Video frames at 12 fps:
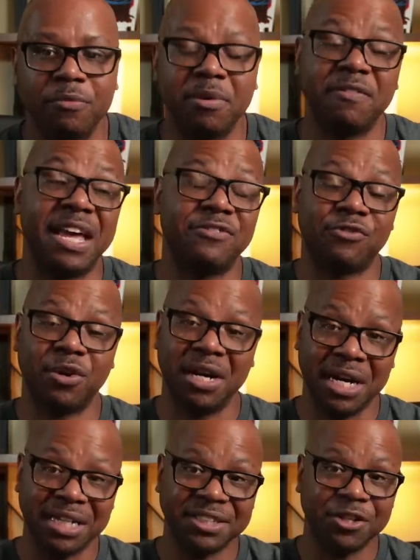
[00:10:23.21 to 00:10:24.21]
But as for
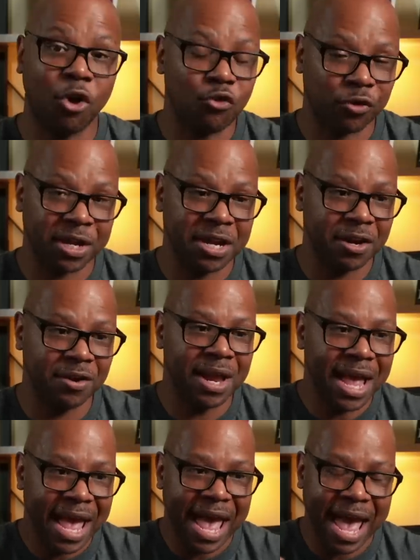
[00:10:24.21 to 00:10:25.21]
us over here
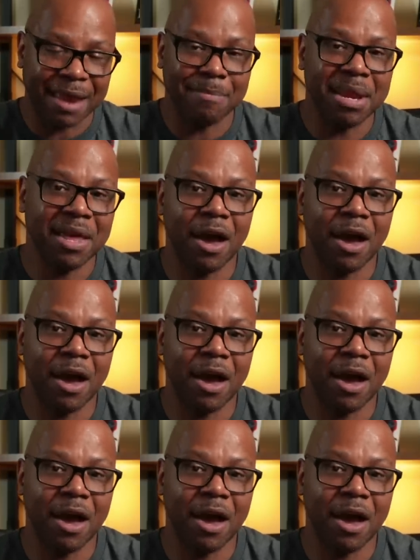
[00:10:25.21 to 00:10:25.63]
and many